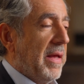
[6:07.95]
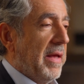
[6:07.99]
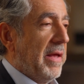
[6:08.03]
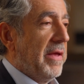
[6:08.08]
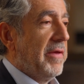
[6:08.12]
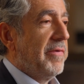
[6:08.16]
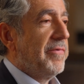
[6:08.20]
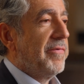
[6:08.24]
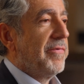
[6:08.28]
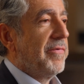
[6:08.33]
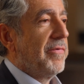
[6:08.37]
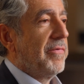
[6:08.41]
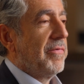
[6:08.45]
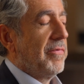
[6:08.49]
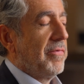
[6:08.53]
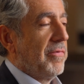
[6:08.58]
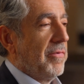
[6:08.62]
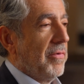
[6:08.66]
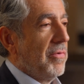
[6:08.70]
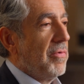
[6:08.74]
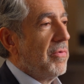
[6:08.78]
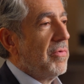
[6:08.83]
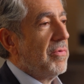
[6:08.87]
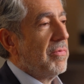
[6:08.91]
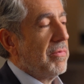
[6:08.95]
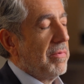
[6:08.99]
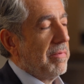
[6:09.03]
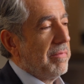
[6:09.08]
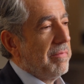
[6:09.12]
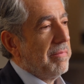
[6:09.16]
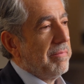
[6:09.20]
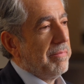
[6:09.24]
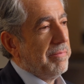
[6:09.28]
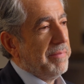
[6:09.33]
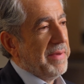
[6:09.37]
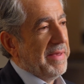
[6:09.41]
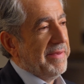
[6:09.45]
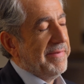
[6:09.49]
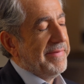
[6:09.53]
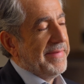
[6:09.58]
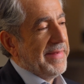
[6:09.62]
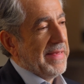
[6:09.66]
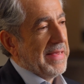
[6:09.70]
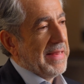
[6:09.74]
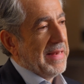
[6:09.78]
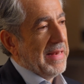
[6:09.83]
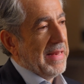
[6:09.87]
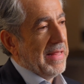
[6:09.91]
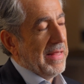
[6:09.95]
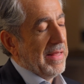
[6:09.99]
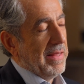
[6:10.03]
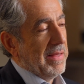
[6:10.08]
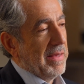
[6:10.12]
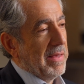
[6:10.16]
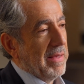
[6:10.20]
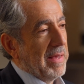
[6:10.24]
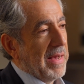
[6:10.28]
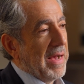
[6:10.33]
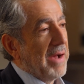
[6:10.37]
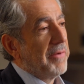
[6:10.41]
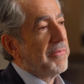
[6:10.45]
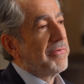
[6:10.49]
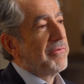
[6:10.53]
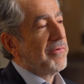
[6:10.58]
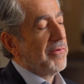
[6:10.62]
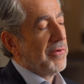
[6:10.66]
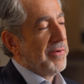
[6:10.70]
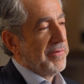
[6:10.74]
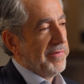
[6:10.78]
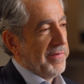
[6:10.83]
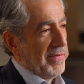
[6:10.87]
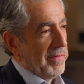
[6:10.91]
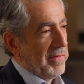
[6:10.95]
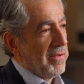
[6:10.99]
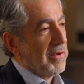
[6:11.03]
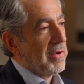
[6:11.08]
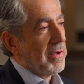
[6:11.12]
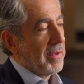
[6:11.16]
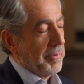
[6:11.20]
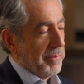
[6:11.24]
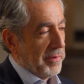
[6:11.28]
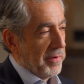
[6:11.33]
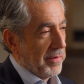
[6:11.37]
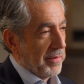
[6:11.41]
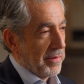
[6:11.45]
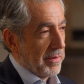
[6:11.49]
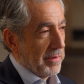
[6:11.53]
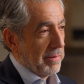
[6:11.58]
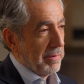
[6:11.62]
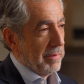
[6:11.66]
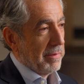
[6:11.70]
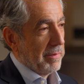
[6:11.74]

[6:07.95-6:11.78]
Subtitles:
is to basically outsource it to a computer.